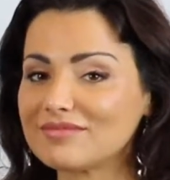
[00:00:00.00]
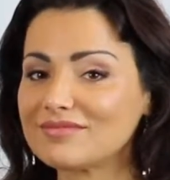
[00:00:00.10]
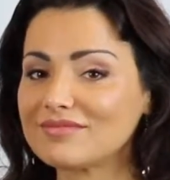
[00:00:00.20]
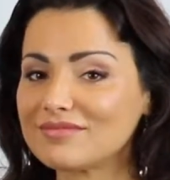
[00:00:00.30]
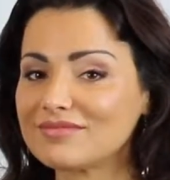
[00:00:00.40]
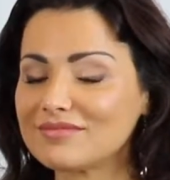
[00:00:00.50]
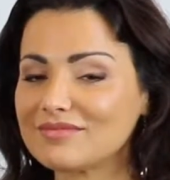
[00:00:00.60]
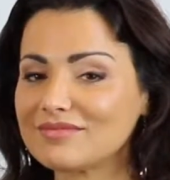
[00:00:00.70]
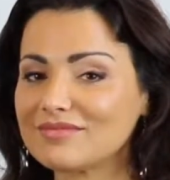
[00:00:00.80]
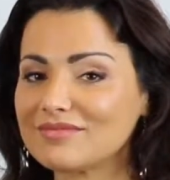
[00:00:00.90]

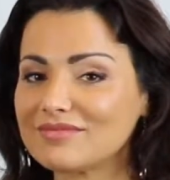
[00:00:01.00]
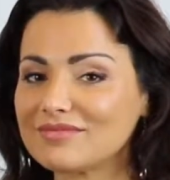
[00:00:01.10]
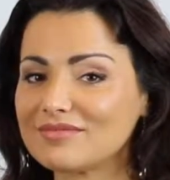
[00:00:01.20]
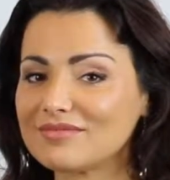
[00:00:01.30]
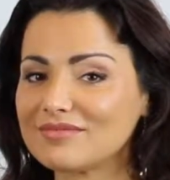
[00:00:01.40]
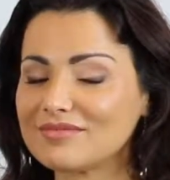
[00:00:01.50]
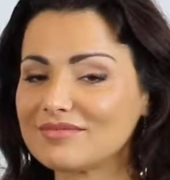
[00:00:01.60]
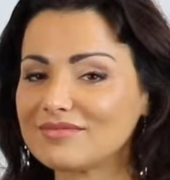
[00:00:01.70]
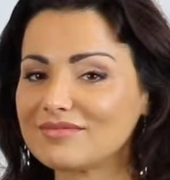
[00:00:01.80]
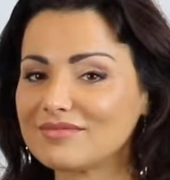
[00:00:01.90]

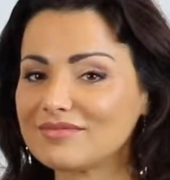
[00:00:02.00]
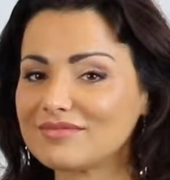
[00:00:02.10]
This person isn't speaking.